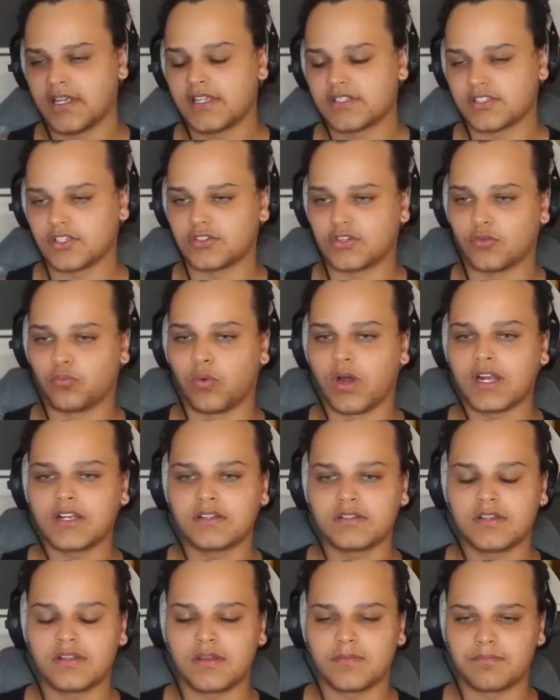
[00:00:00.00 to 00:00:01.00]
So the
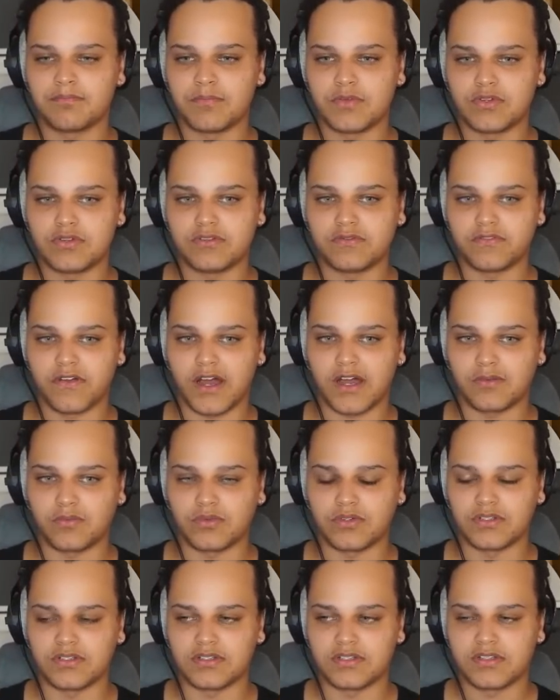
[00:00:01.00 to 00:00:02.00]
one move I
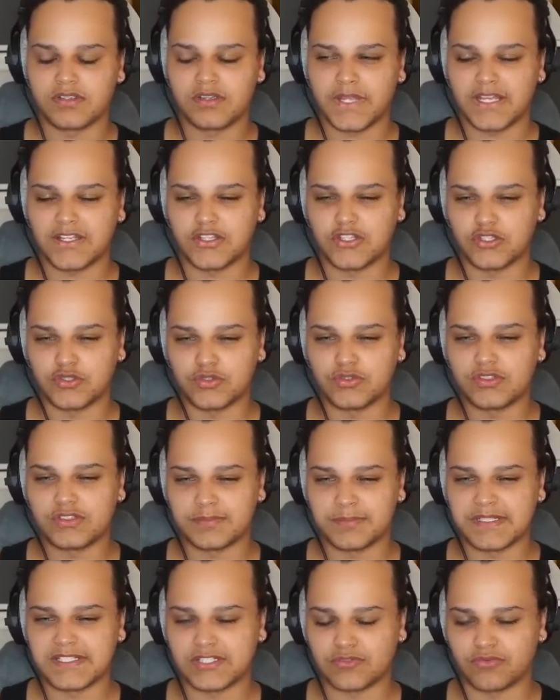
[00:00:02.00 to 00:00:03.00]
would use
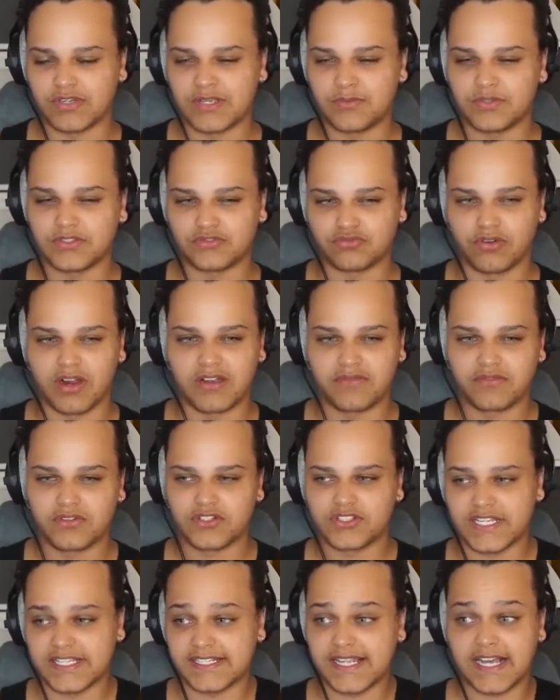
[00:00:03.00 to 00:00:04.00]
mid-screen with drive
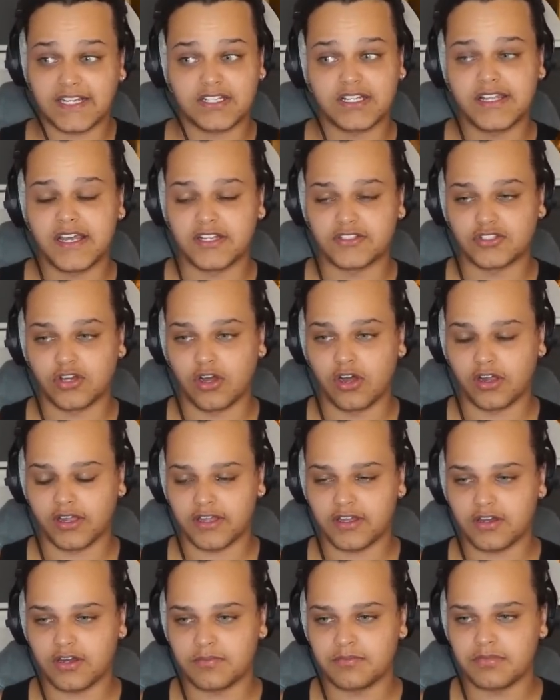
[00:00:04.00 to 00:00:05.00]
rush is actually her
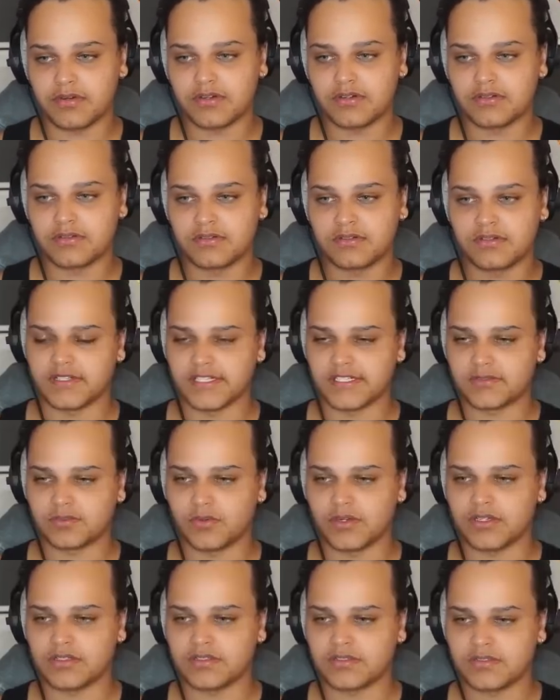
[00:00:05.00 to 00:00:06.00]
target combo. This
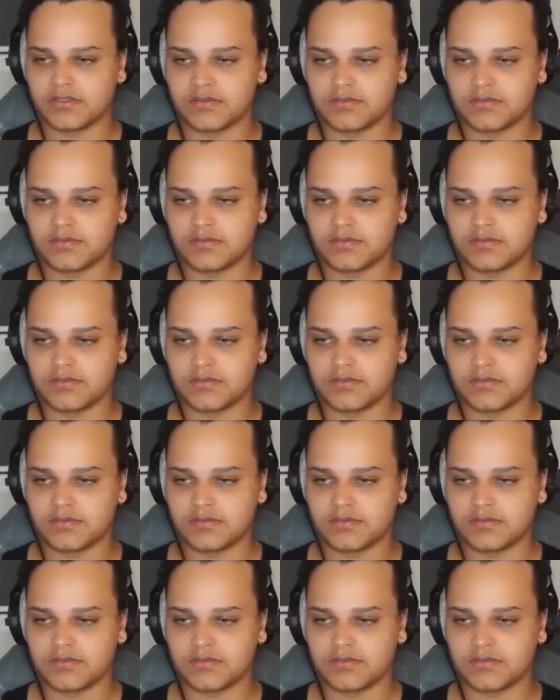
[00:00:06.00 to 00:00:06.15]
one